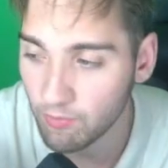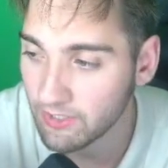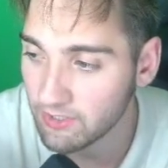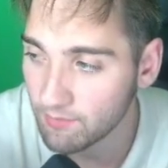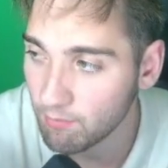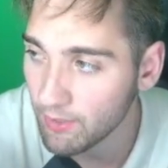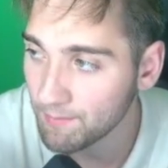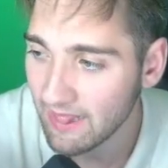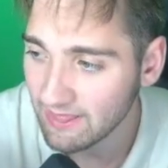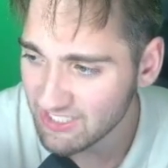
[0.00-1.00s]
You get the point.
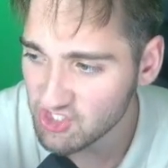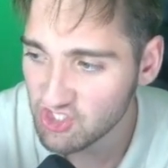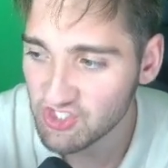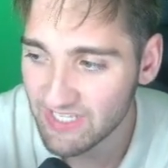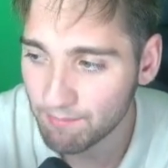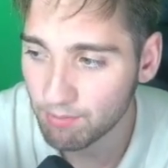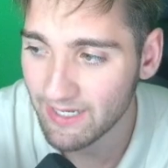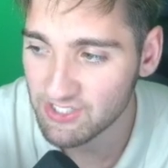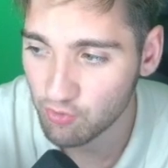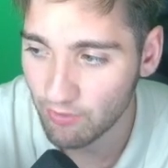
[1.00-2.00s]
Let's just say
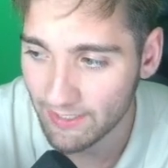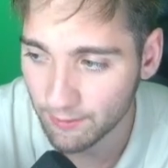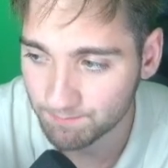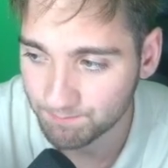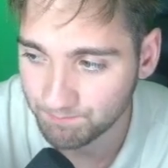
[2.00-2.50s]
price is right here.